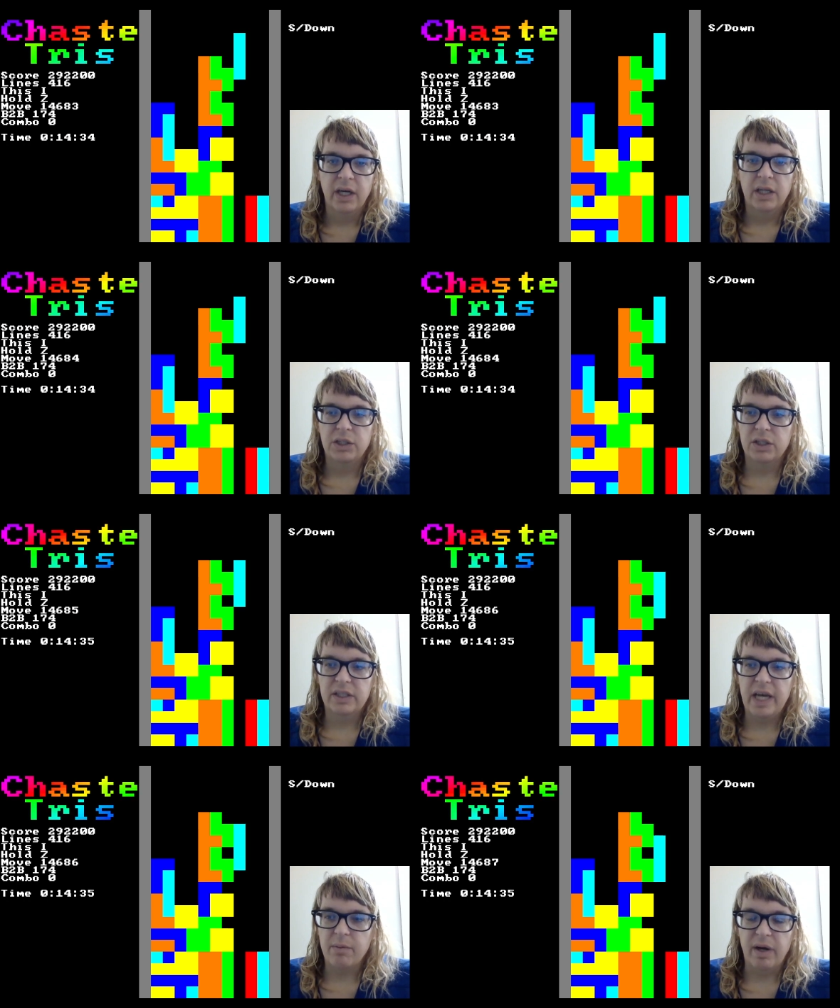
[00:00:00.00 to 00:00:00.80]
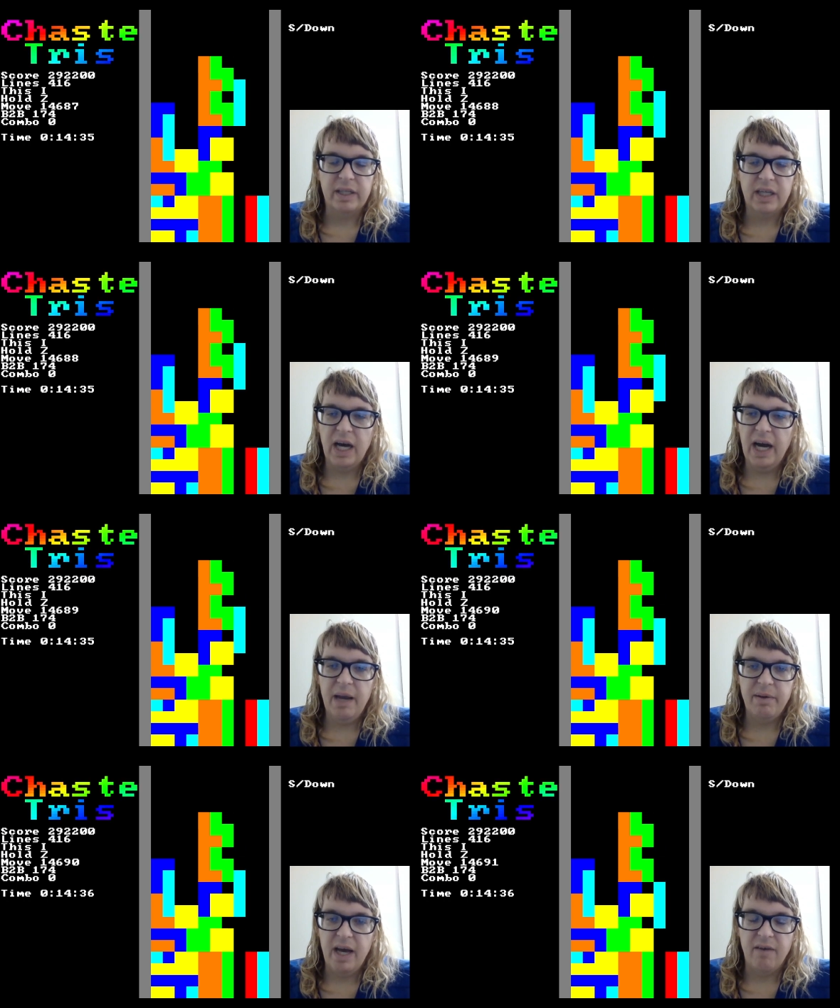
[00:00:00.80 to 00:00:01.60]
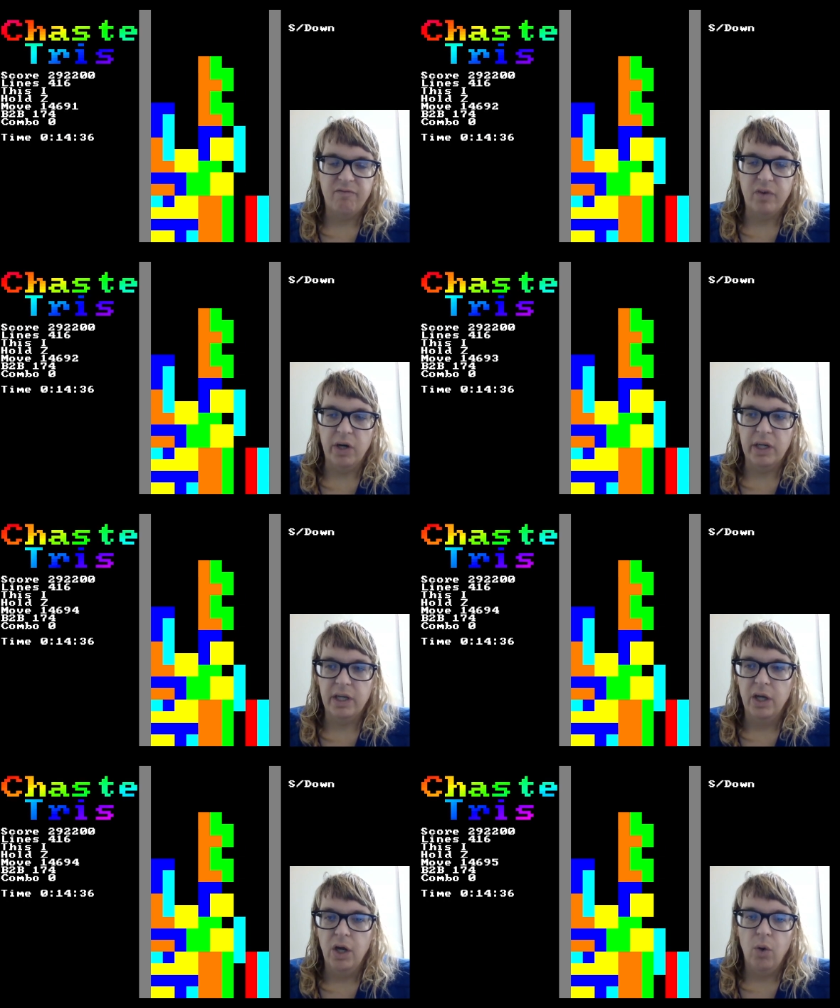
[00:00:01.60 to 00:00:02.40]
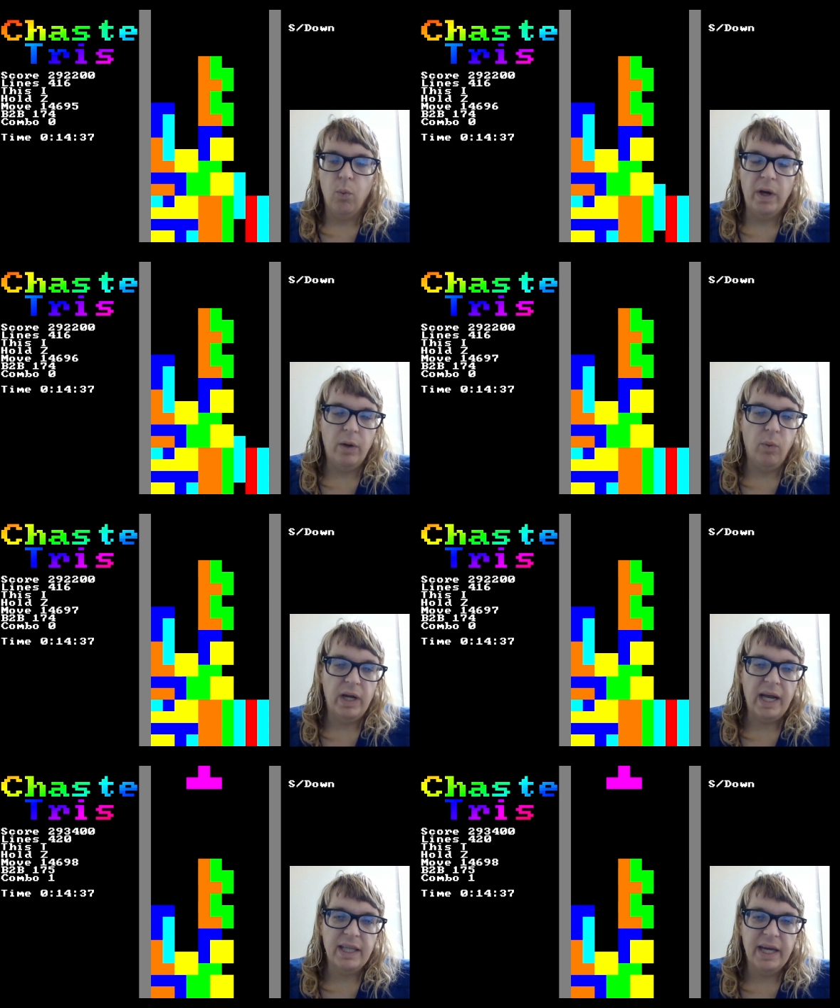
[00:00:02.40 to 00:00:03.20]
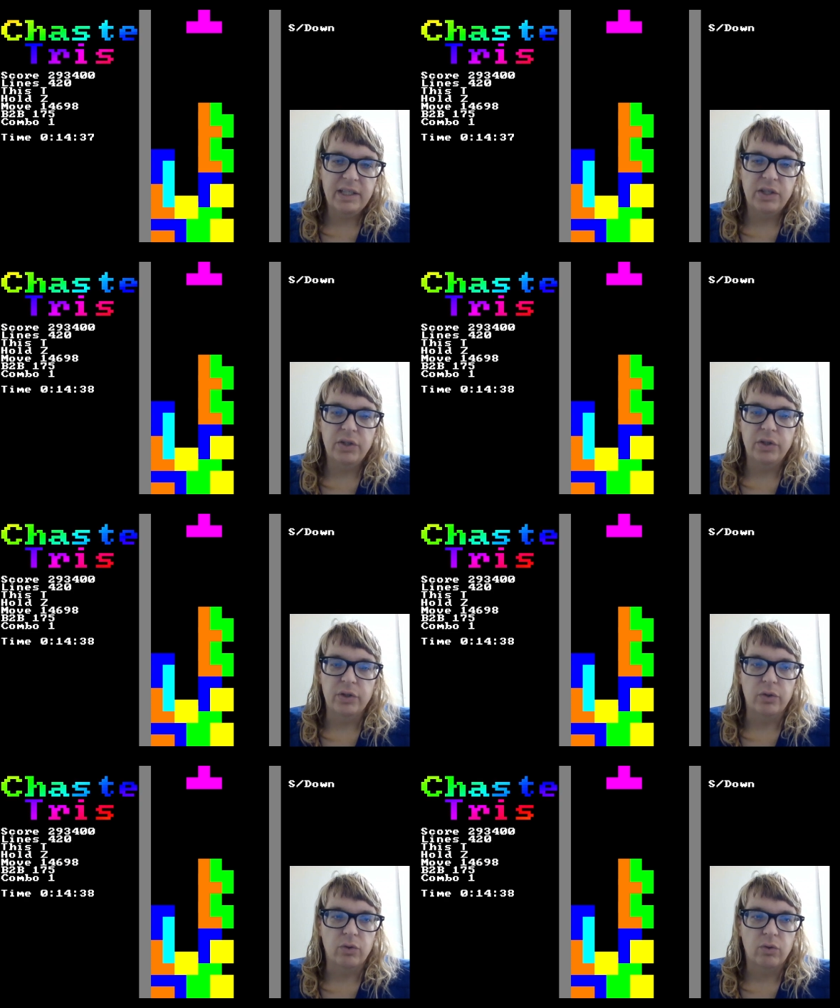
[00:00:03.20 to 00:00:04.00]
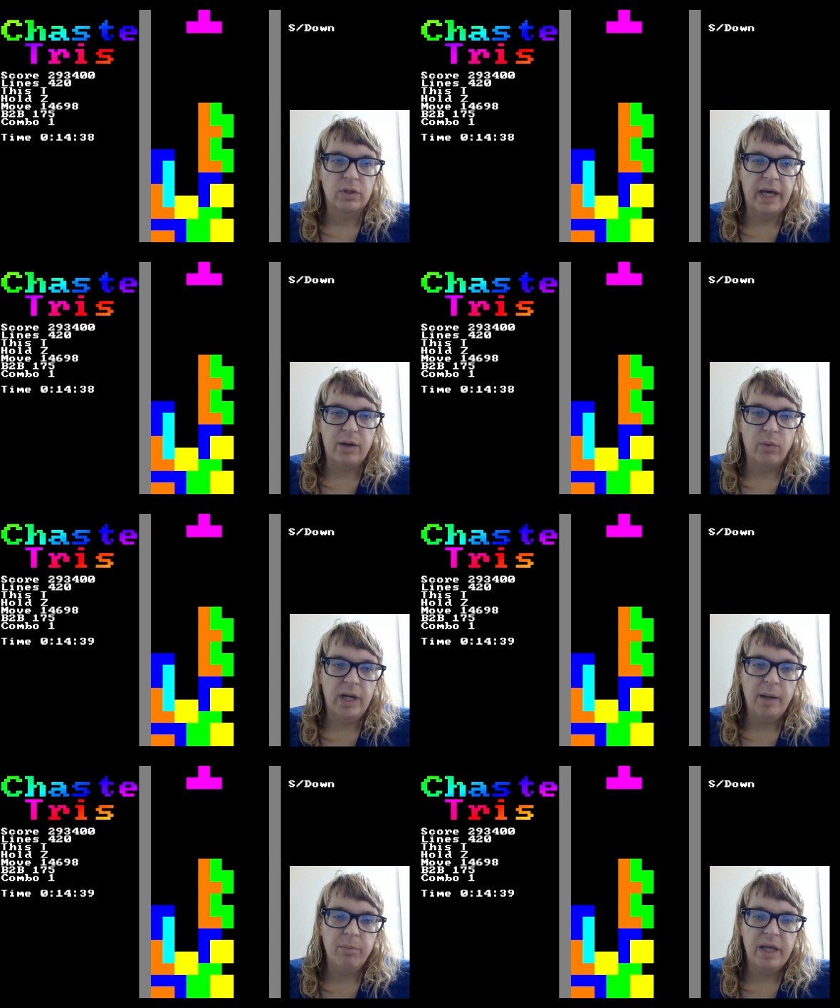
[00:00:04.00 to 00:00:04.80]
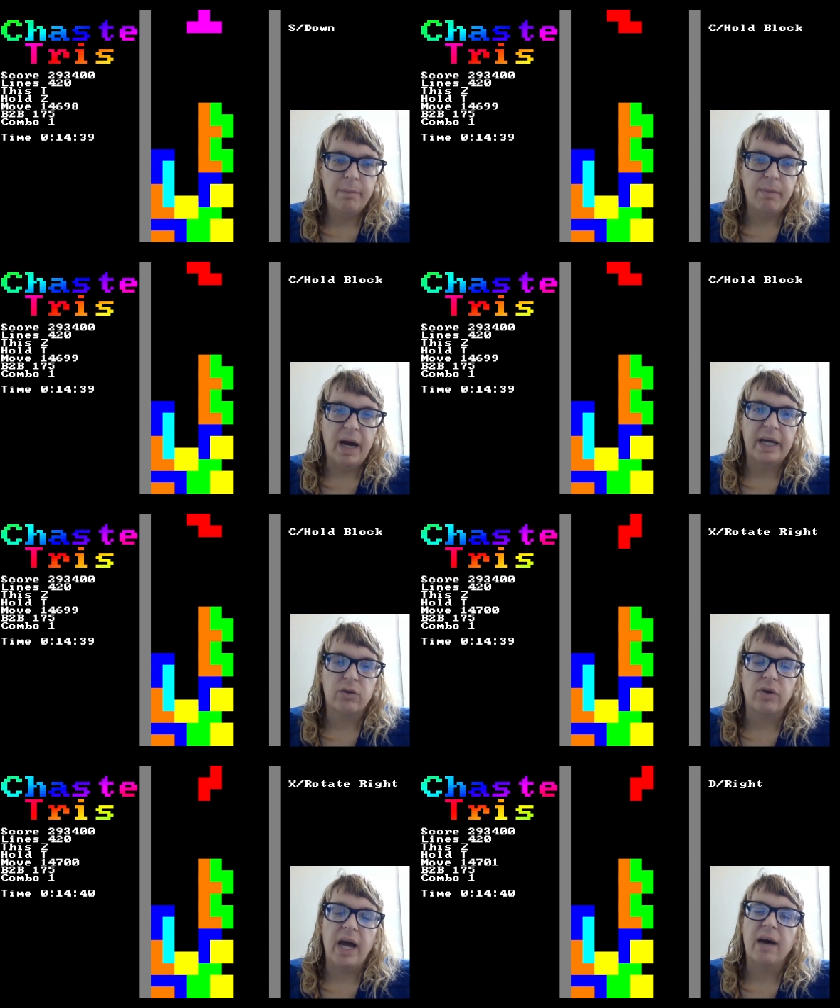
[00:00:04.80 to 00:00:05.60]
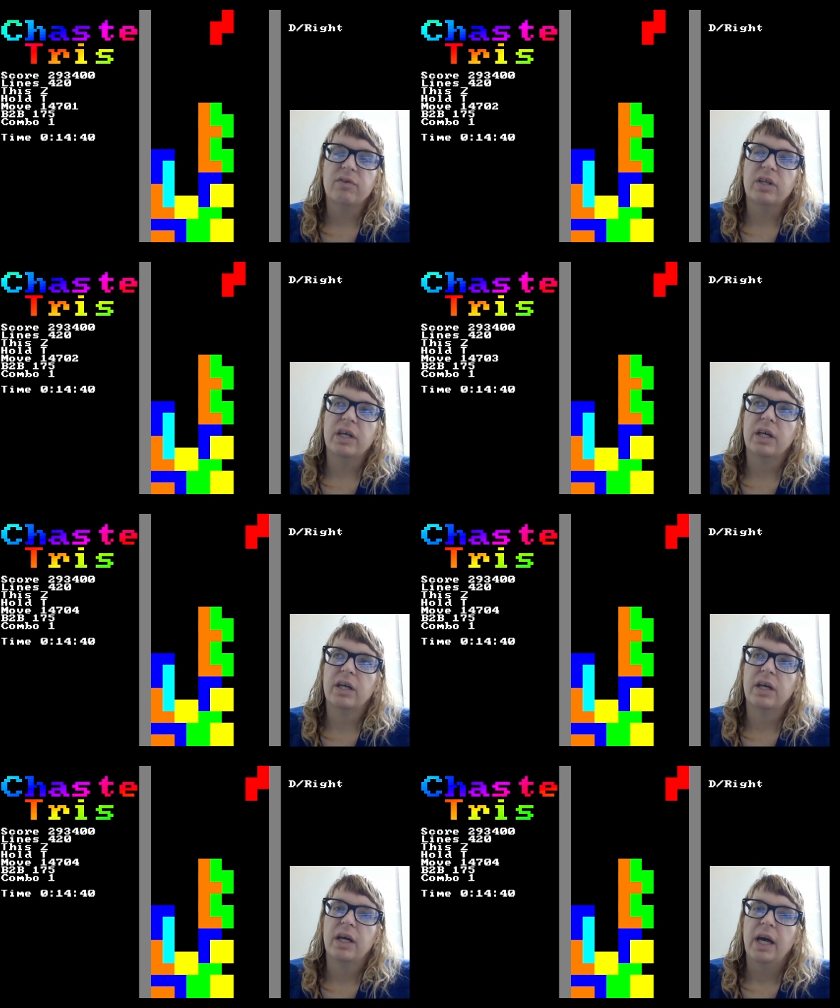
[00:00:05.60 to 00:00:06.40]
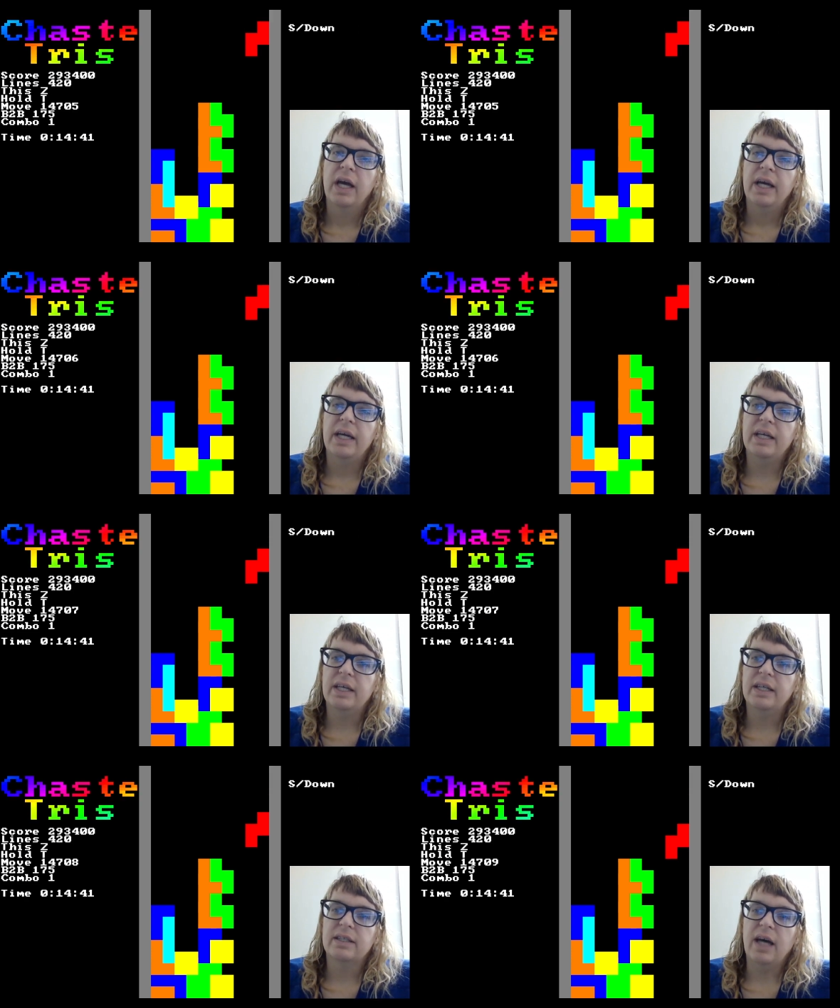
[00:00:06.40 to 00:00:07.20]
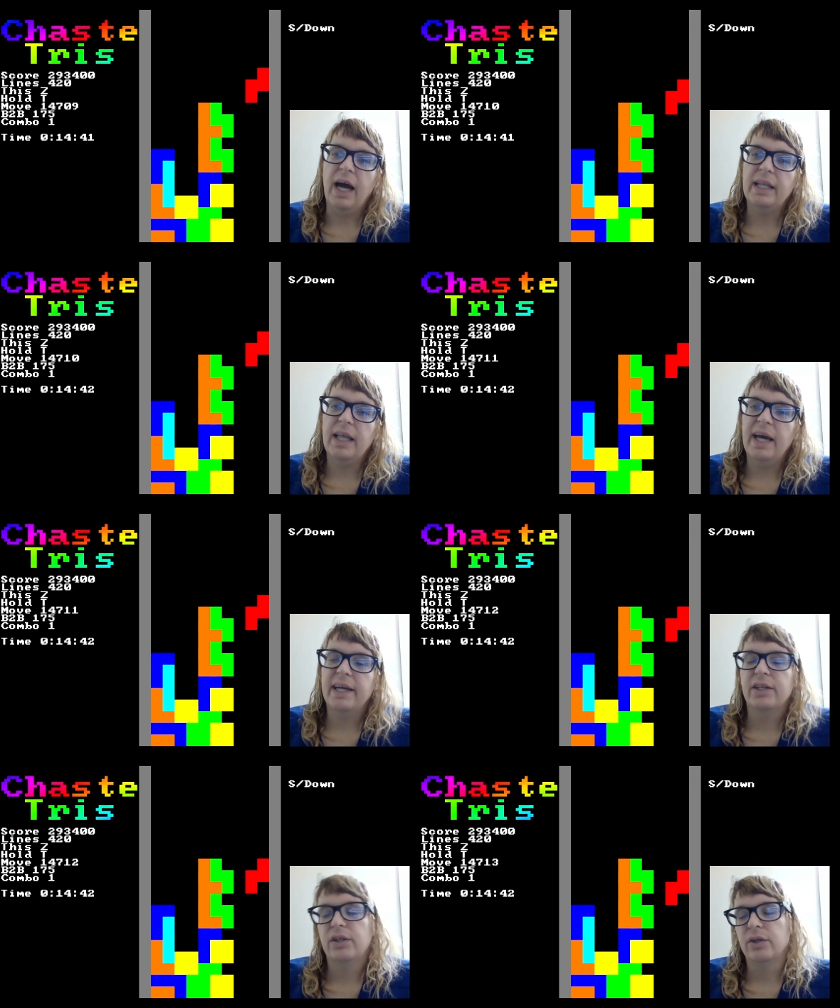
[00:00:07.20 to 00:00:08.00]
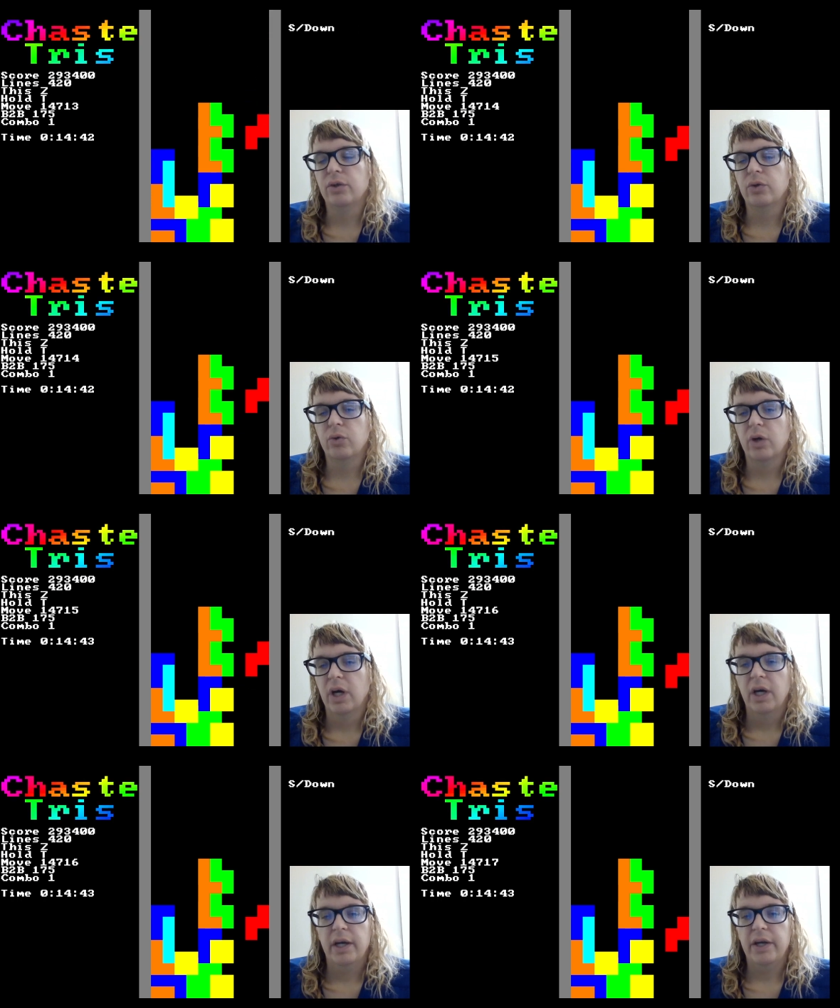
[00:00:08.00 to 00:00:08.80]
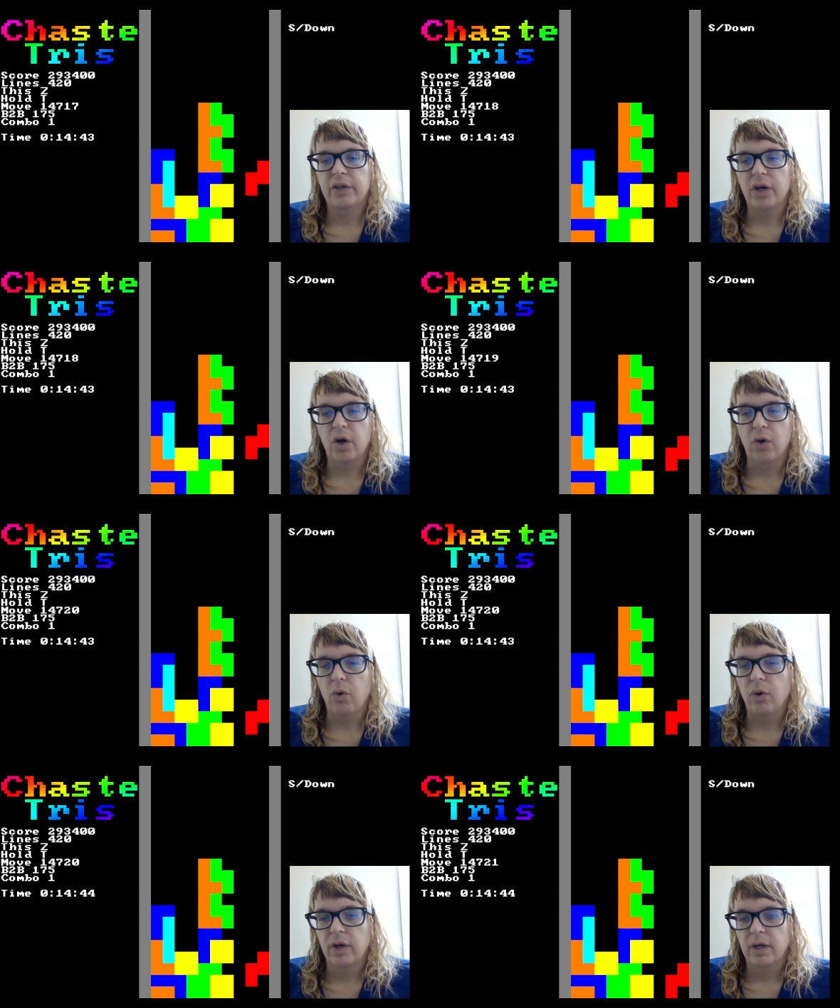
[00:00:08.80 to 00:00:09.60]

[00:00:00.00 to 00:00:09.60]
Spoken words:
just take my time and have fun. What I like to do, like when I play Minecraft, is I like to, make